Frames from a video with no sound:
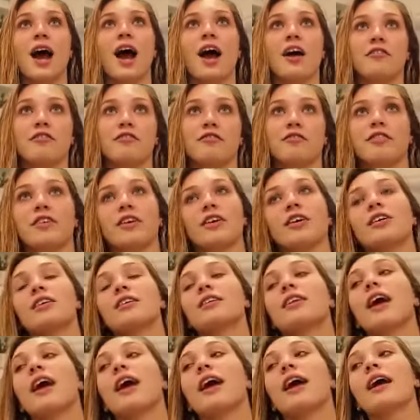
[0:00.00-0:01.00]
I feel
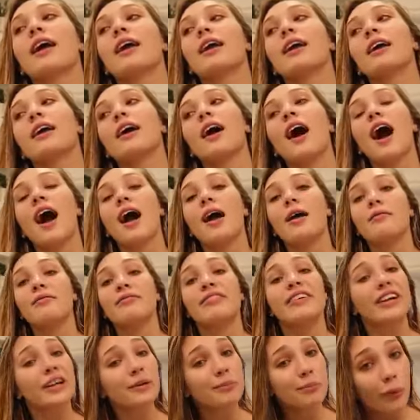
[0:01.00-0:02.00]
like
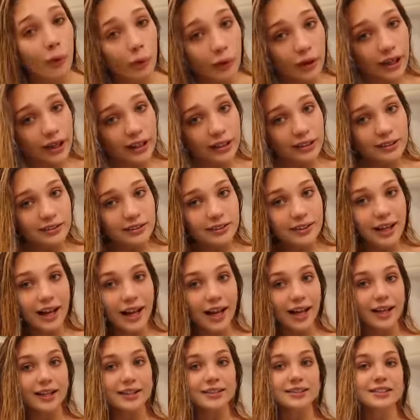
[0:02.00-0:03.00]
I'm very boring
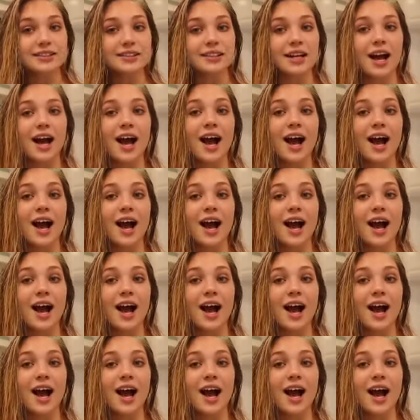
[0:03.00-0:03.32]
and